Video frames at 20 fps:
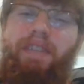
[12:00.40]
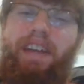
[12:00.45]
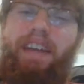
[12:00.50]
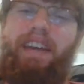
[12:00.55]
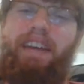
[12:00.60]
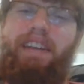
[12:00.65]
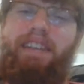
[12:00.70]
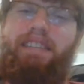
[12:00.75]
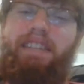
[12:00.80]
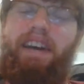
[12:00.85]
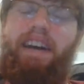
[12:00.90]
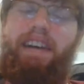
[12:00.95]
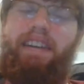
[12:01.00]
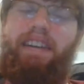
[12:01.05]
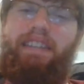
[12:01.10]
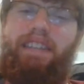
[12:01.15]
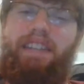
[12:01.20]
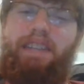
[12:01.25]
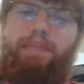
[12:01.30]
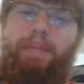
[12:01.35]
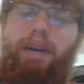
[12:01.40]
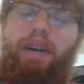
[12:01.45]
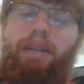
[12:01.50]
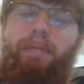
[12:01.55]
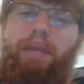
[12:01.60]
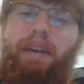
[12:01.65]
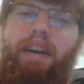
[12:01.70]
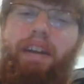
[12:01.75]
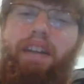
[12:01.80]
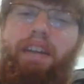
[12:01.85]
of a kid's science
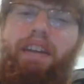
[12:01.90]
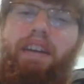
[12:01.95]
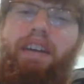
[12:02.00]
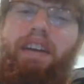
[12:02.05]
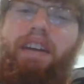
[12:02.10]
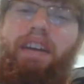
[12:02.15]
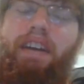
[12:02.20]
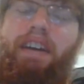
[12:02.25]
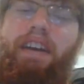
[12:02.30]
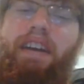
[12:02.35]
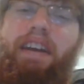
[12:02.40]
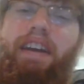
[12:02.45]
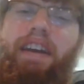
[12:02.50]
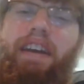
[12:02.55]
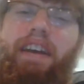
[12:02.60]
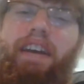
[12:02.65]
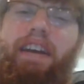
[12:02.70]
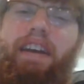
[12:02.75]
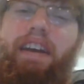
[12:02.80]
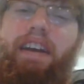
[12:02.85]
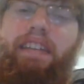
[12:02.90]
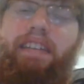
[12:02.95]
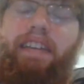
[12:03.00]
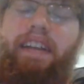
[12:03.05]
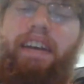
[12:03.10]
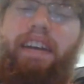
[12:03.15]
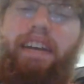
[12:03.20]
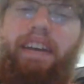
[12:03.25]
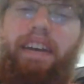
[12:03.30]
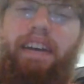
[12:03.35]
experiment. It's
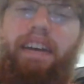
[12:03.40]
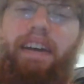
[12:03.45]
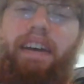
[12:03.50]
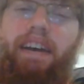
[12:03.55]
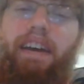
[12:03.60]
like,